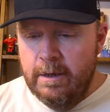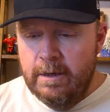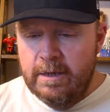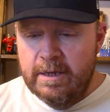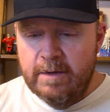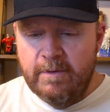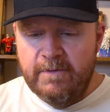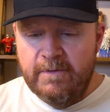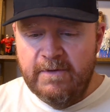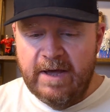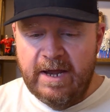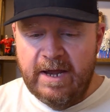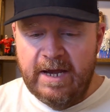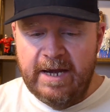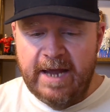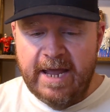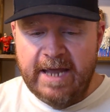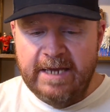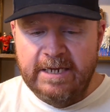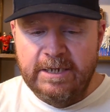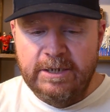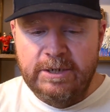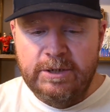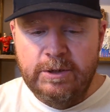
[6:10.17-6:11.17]
Then we've got an
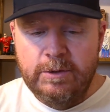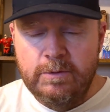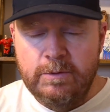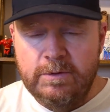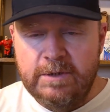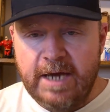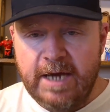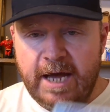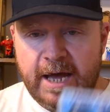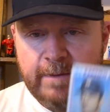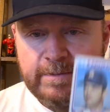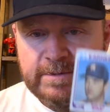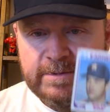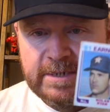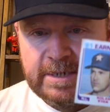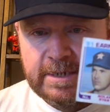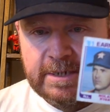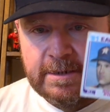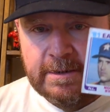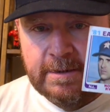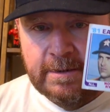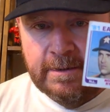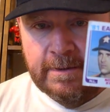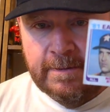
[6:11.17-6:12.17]
82
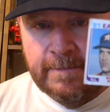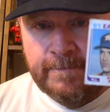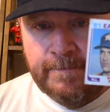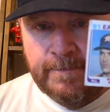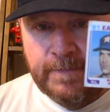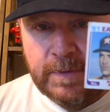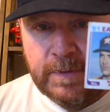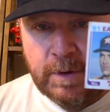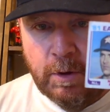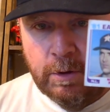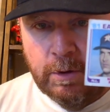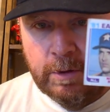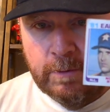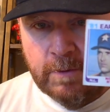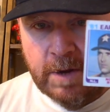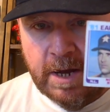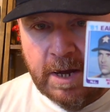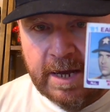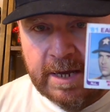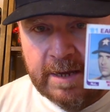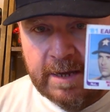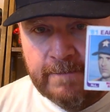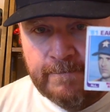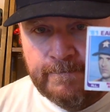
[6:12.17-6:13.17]
Topps Nolan
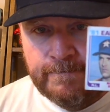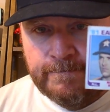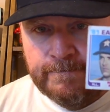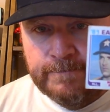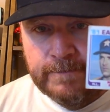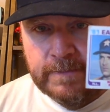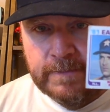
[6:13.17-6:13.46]
Ryan